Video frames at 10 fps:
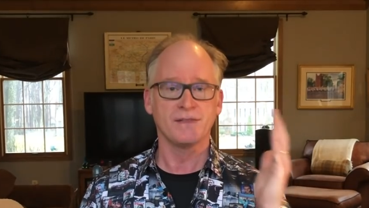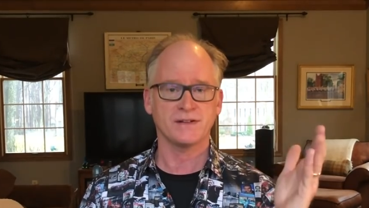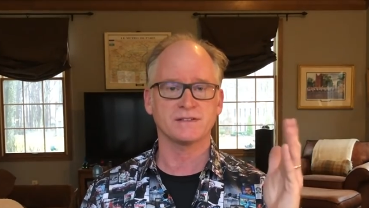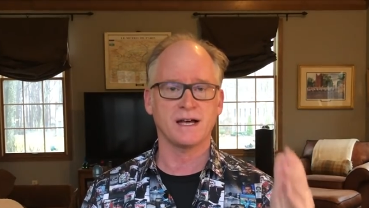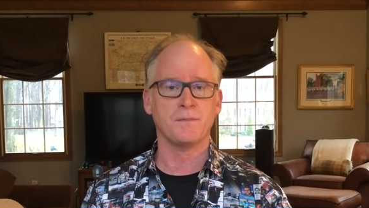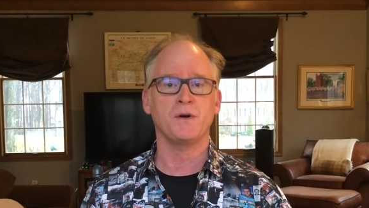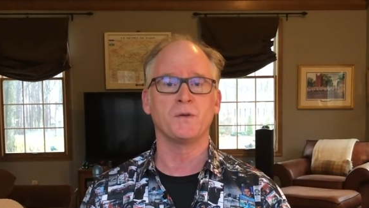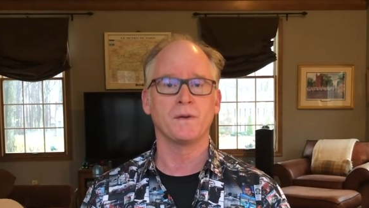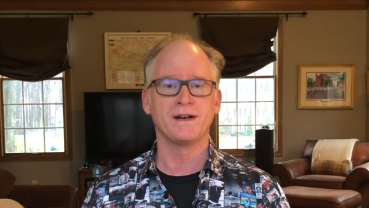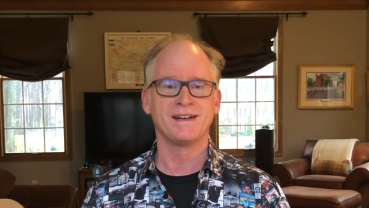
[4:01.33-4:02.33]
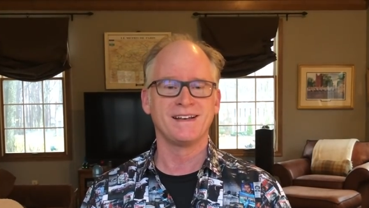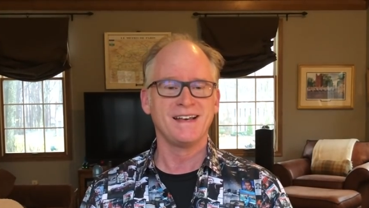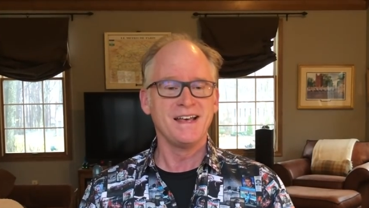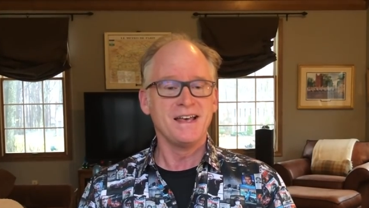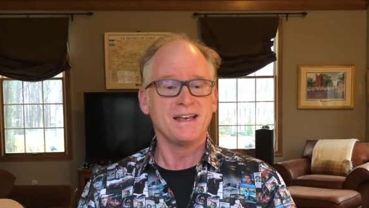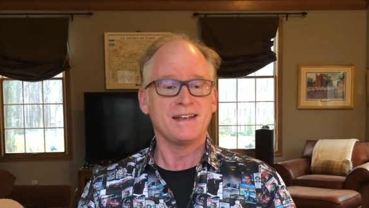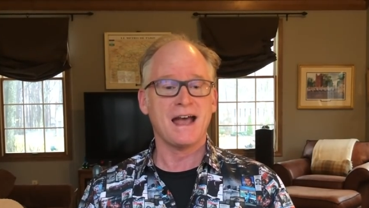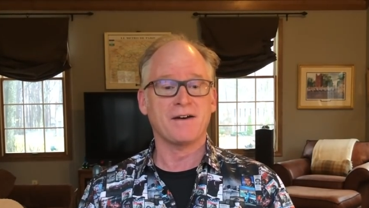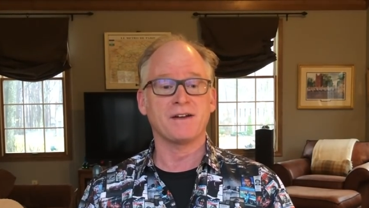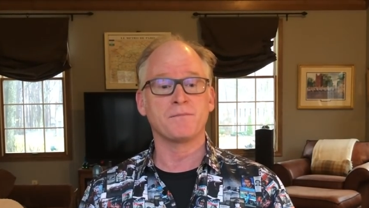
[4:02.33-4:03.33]
there's a lot of poop.
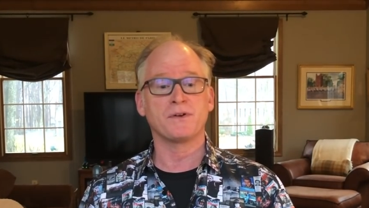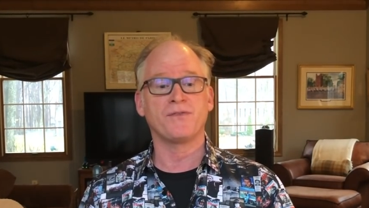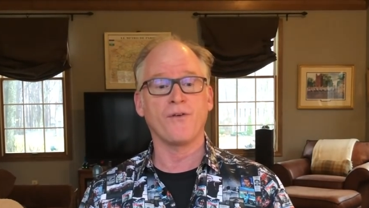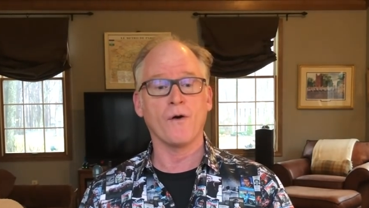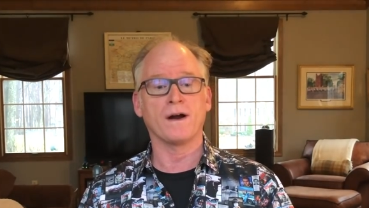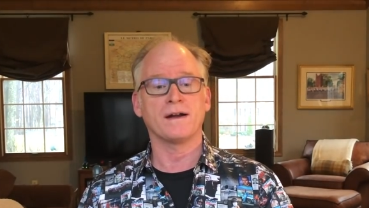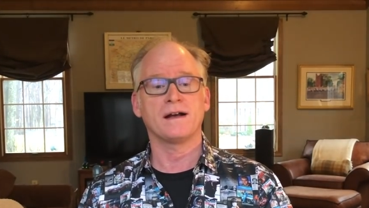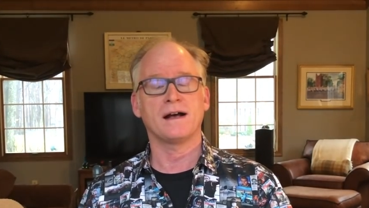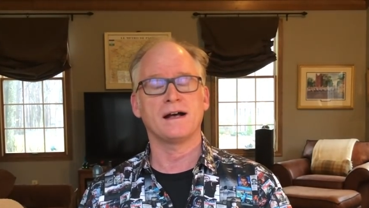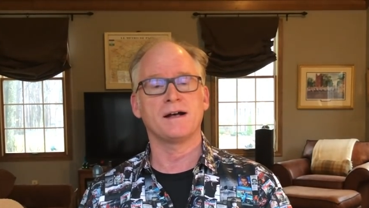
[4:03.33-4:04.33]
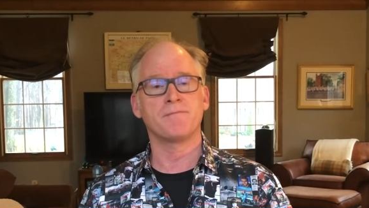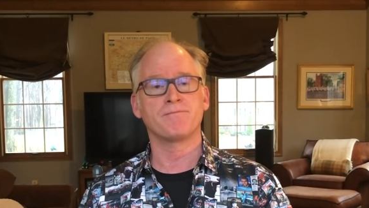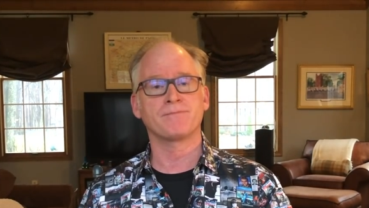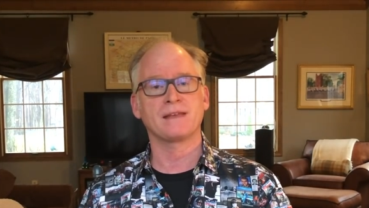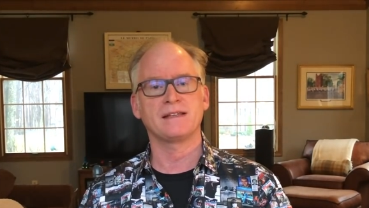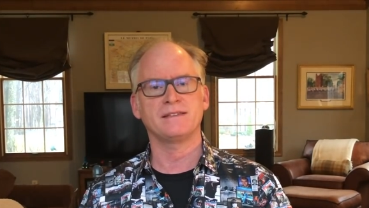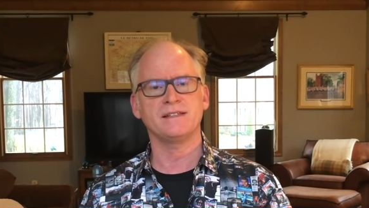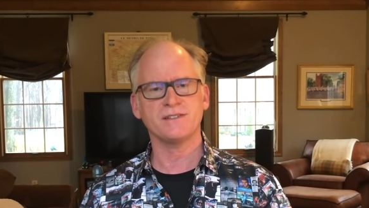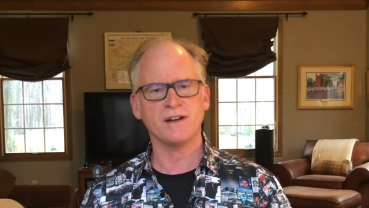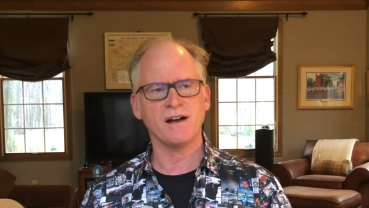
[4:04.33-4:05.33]
Now, number four, um,
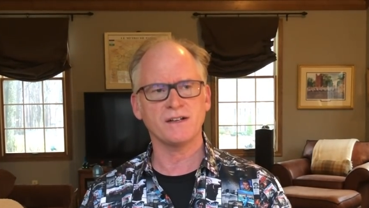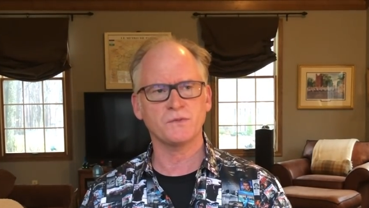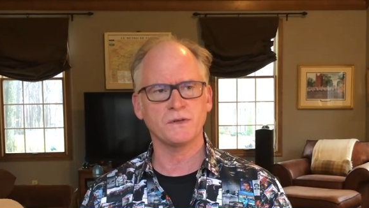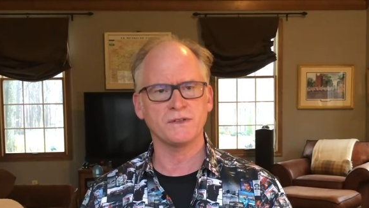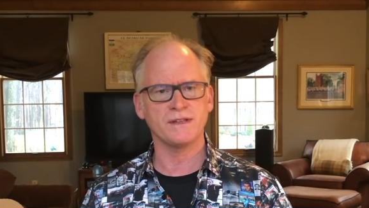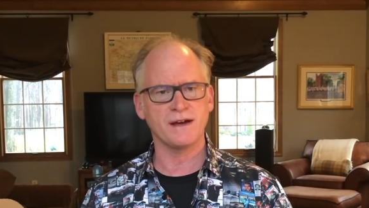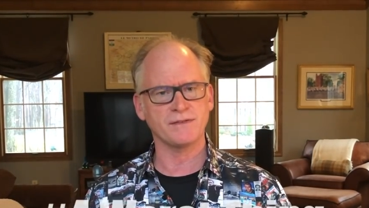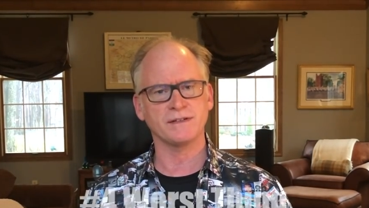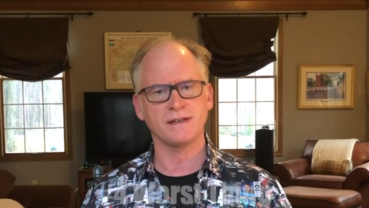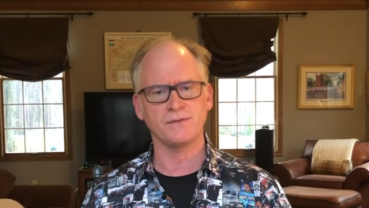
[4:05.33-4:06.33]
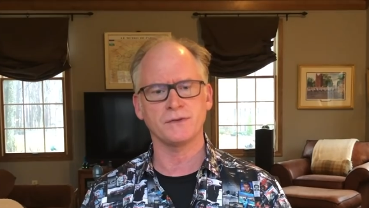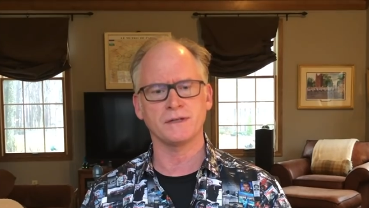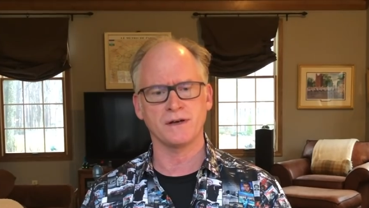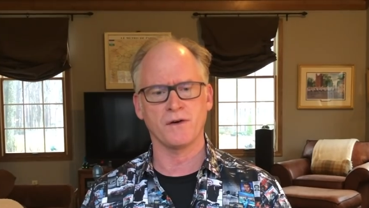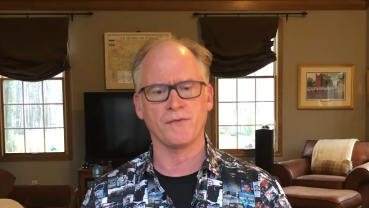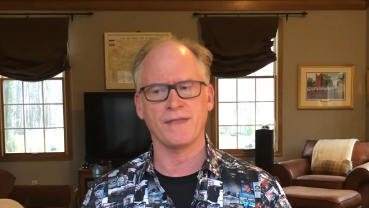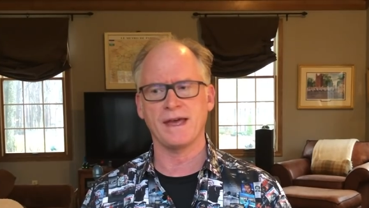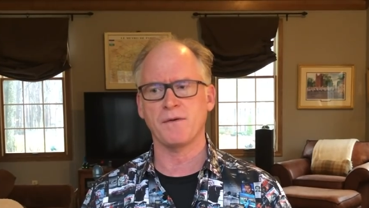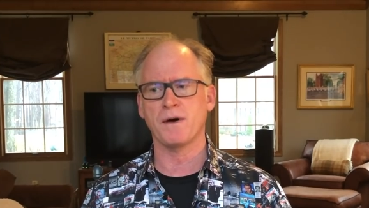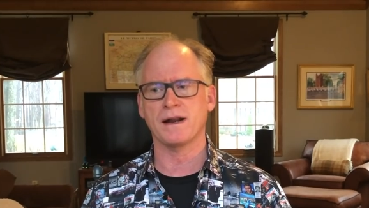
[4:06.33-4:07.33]
these dogs will never leave you alone.
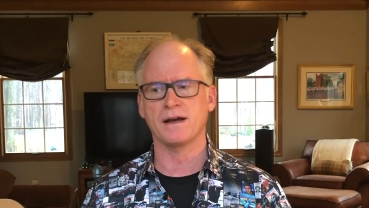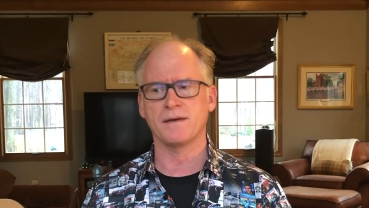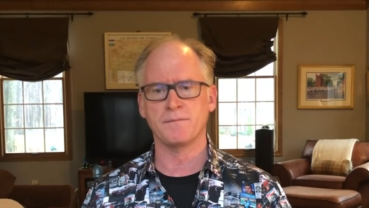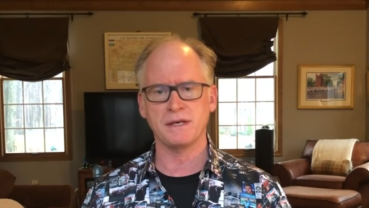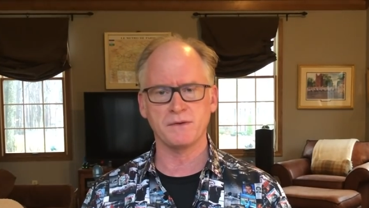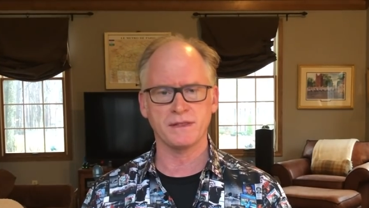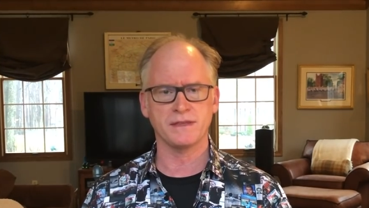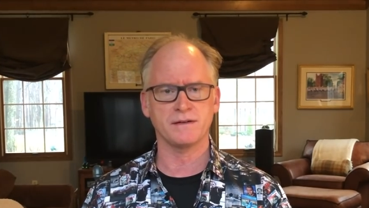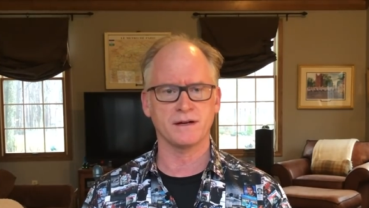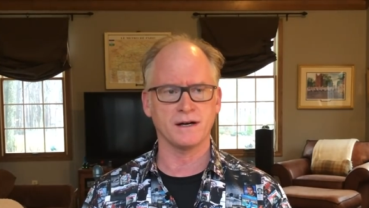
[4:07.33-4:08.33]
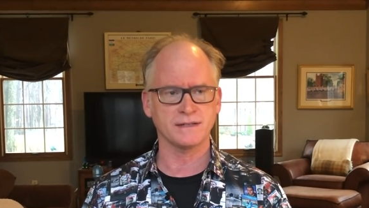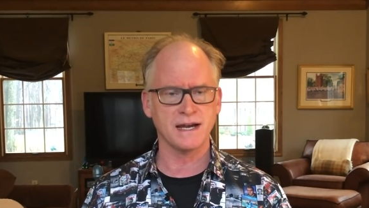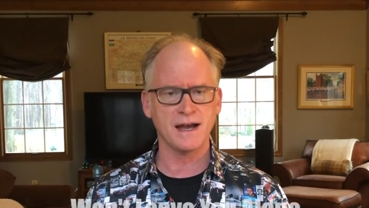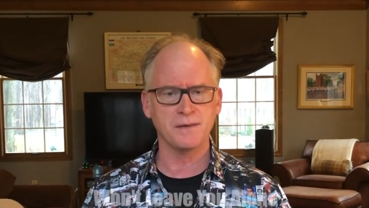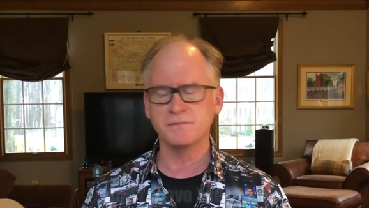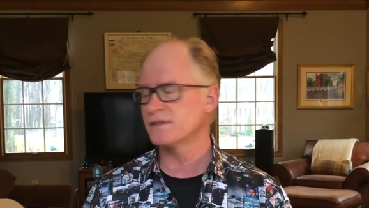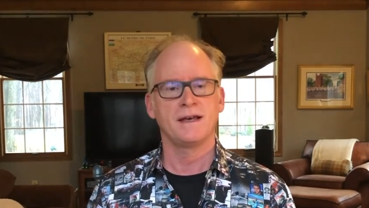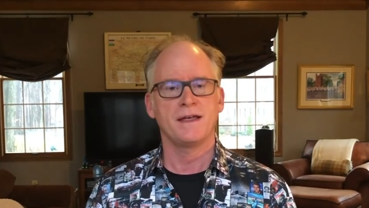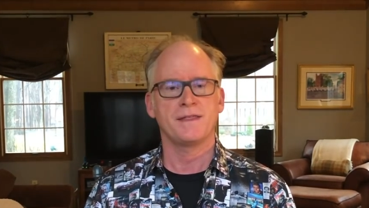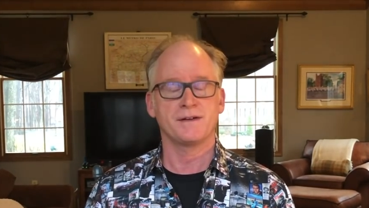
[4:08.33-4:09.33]
They want to be with you at all times.
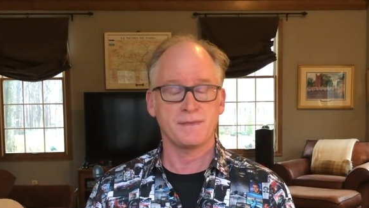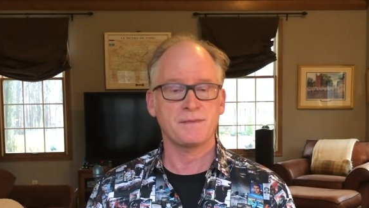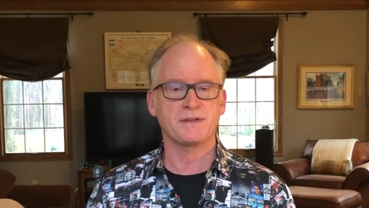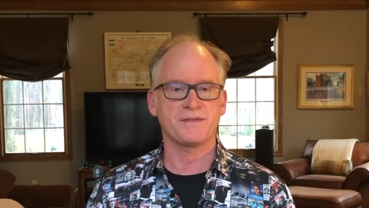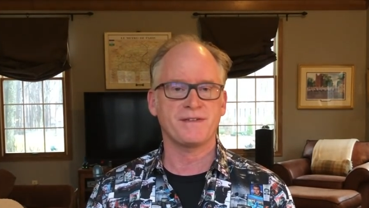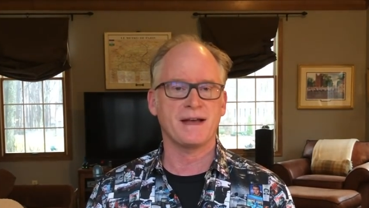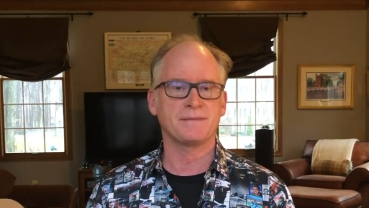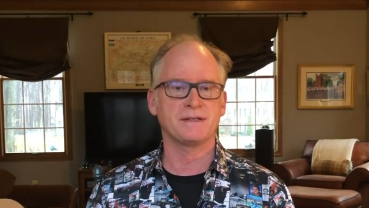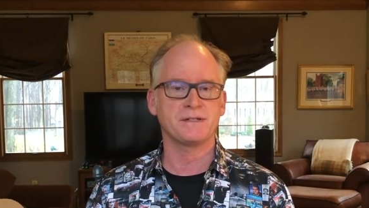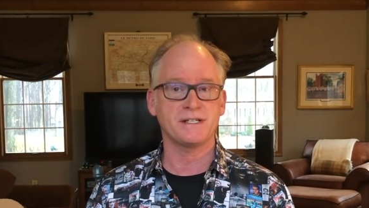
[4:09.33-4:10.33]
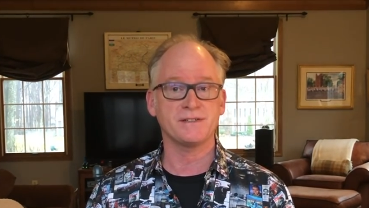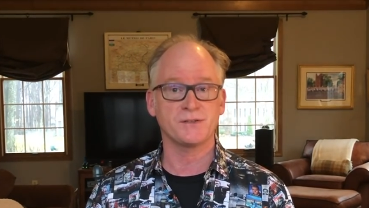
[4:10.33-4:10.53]
They are a member of the family, which is